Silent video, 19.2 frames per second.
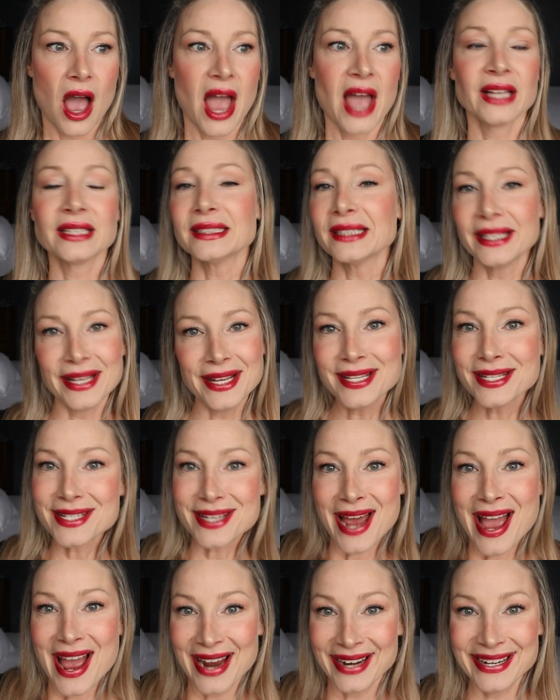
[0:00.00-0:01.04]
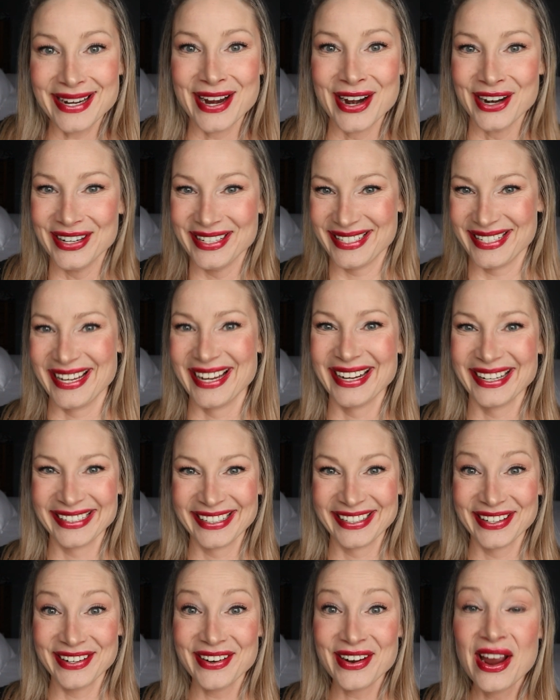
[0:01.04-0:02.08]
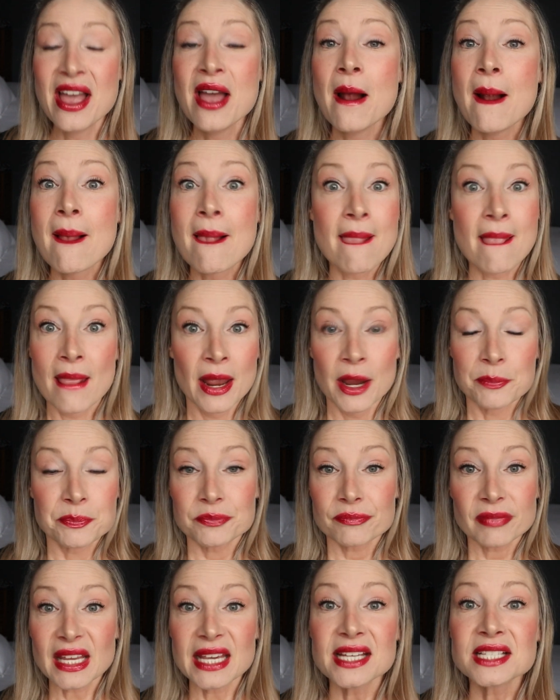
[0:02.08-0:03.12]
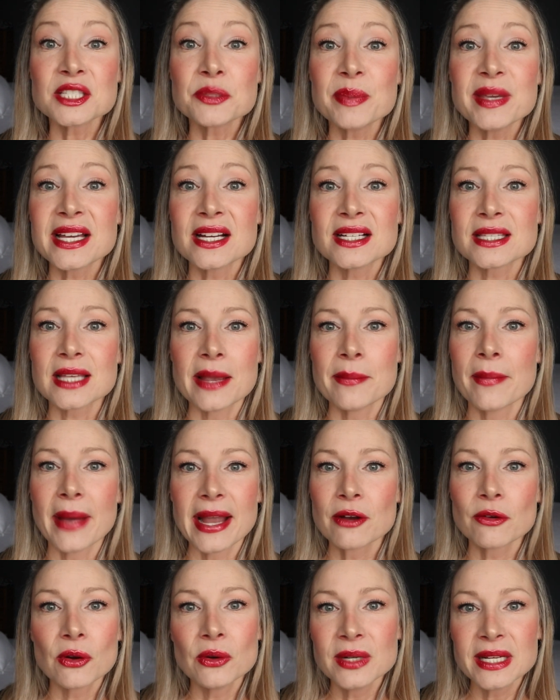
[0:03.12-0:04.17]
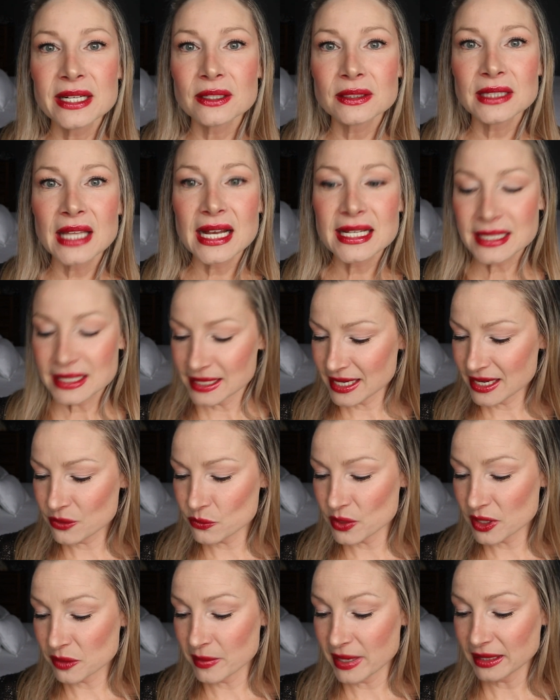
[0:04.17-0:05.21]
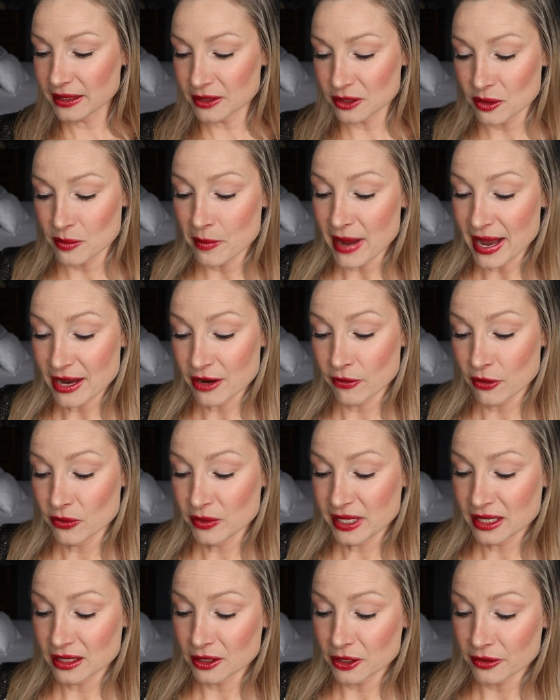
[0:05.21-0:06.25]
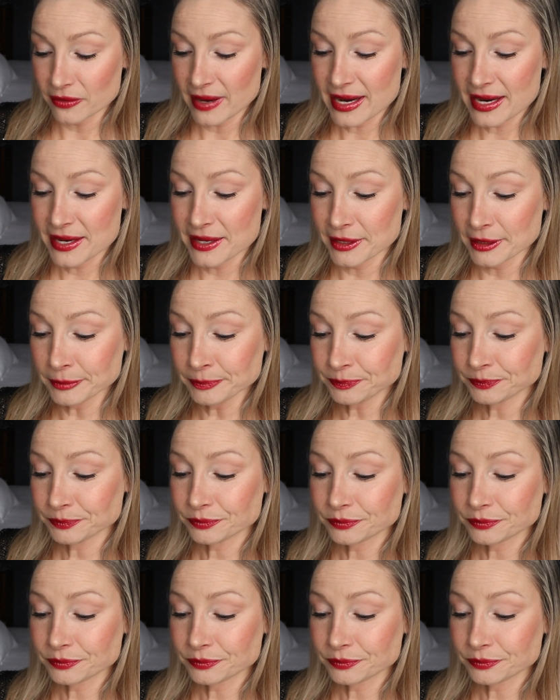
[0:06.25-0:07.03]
at least 10 years younger, it's because I microneedled last night with my little microneedler right here.